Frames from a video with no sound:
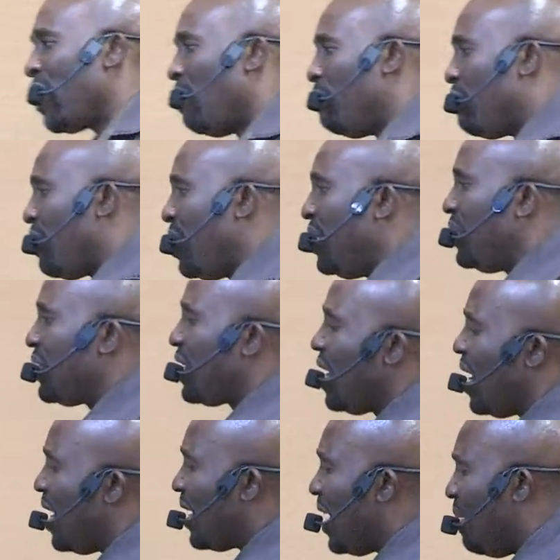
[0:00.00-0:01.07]
Praise
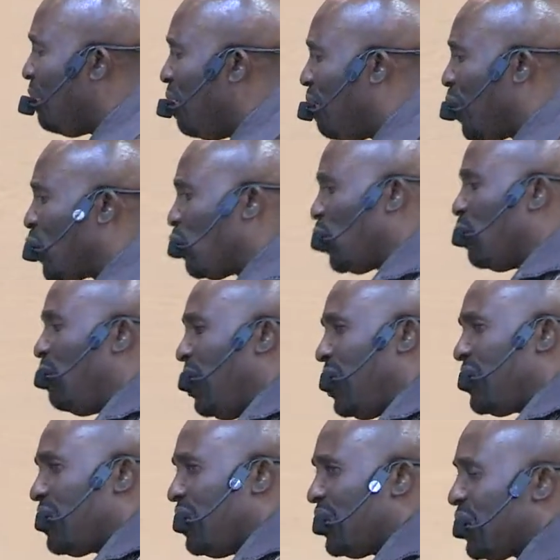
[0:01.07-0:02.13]
God. How many of us was
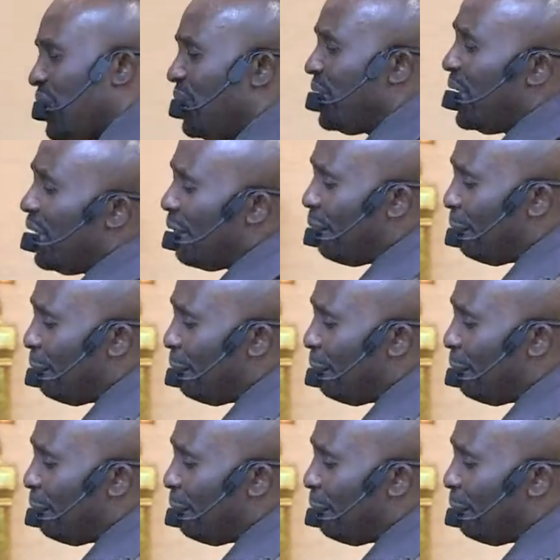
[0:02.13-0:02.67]
blessed on Sunday?